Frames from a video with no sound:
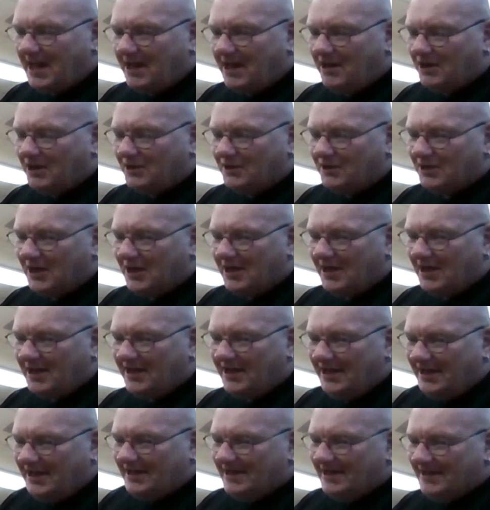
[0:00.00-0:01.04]
there and
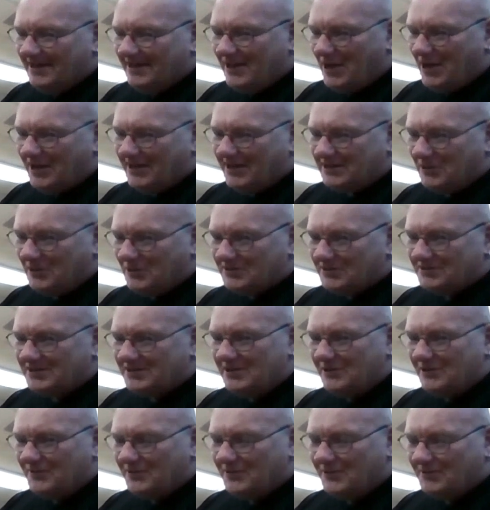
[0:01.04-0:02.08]
I had to look
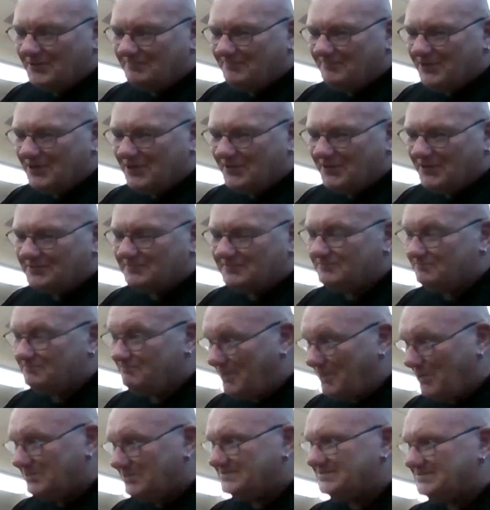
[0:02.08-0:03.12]
at the
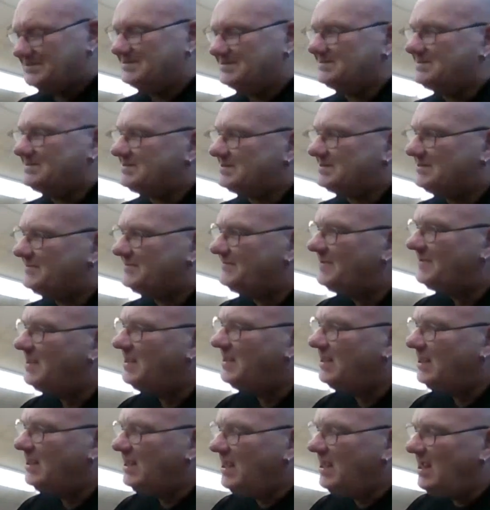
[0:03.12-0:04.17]
posters and stuff.
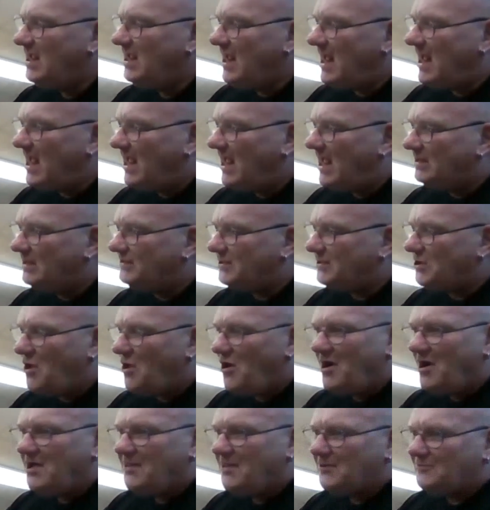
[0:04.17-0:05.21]
And the
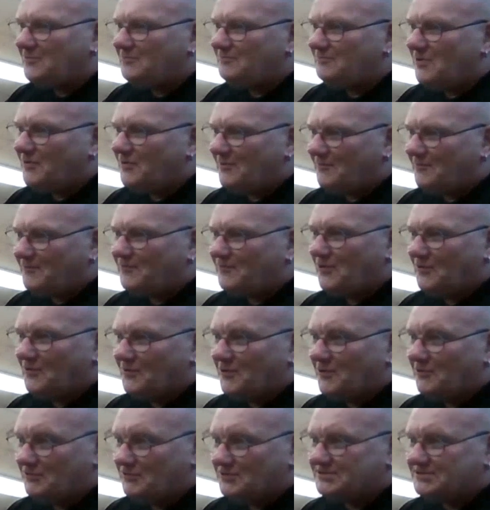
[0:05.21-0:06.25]
guy at the
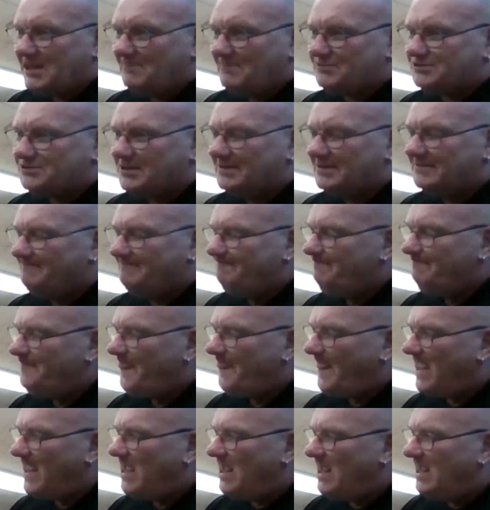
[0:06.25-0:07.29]
front, the reception,
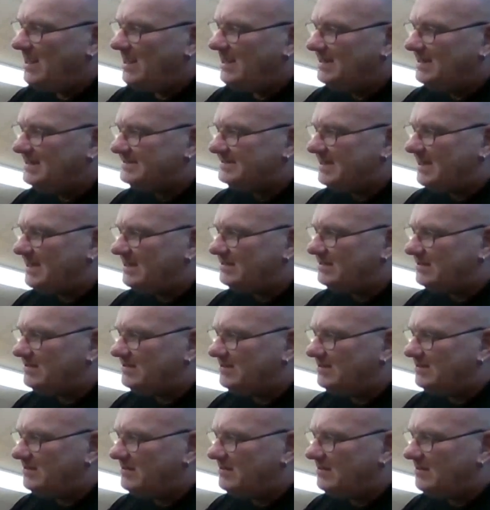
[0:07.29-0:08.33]
he said,
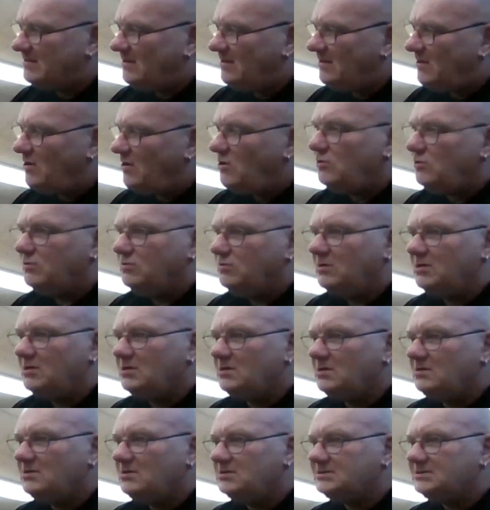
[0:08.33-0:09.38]
oh,
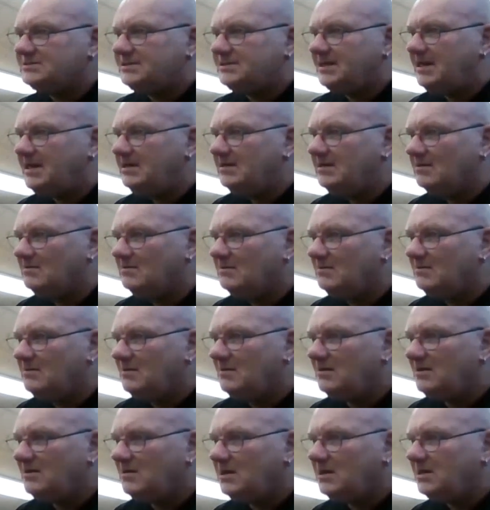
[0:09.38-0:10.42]
Sting.
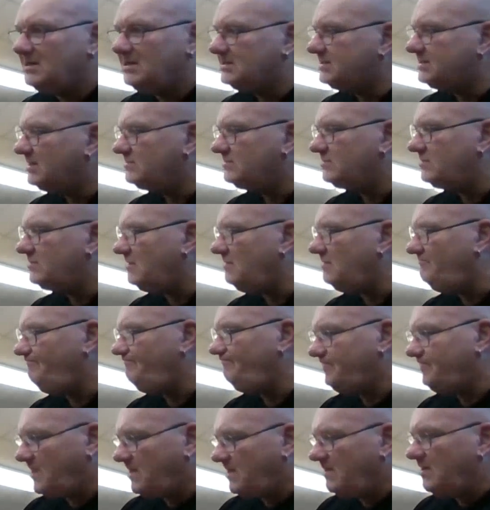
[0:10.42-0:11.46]
He said,
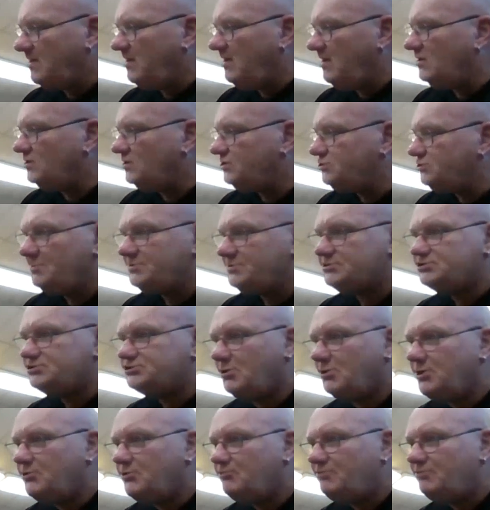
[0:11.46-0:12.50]
do you want to
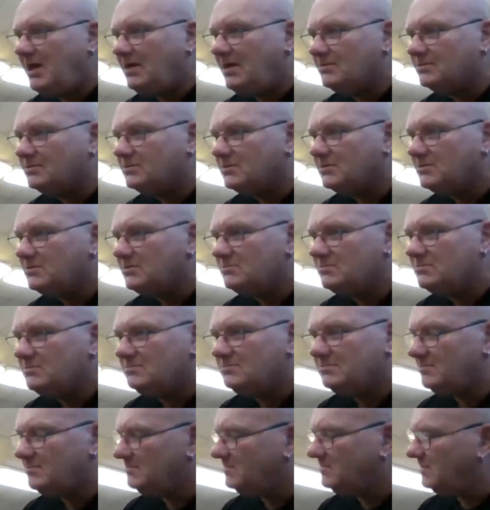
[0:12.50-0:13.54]
show you around?
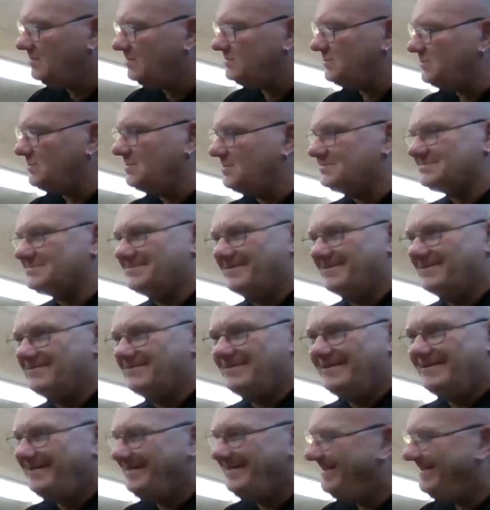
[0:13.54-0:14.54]
I was like,